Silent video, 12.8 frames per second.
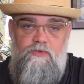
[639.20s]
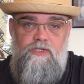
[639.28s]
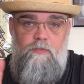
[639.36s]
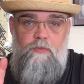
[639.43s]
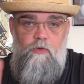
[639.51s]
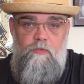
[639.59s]
was
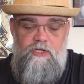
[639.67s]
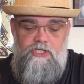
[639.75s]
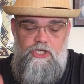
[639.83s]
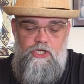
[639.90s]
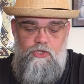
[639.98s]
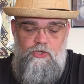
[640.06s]
a Puma
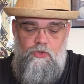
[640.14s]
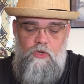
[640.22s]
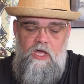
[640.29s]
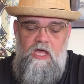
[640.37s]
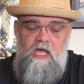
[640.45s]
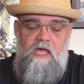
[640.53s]
2.
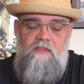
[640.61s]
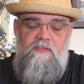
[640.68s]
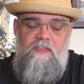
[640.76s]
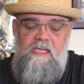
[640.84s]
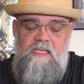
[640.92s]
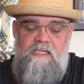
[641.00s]

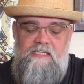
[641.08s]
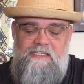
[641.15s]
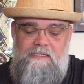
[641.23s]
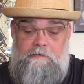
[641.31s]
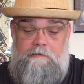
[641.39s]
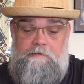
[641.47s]

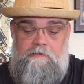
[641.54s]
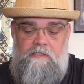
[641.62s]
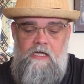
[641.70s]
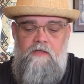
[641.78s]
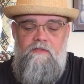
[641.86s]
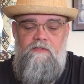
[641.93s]
This
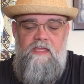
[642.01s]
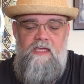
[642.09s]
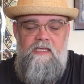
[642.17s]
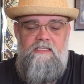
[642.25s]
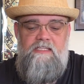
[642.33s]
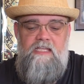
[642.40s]

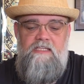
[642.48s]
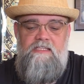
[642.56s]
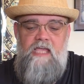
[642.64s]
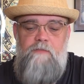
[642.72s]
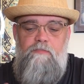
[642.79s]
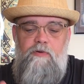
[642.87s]
is
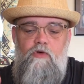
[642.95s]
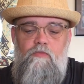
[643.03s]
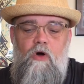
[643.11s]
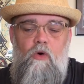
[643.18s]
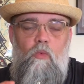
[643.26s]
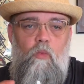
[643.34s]
a
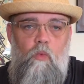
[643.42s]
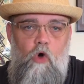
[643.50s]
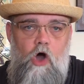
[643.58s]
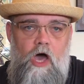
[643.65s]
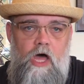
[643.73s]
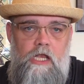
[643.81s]
Puma
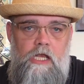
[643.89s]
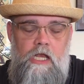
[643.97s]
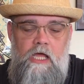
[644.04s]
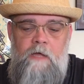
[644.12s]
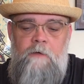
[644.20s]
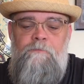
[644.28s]
1.
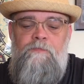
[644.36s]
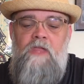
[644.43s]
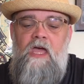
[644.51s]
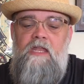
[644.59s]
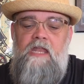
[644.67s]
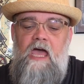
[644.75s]

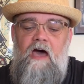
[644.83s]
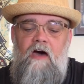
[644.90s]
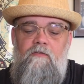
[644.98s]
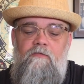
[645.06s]
Now,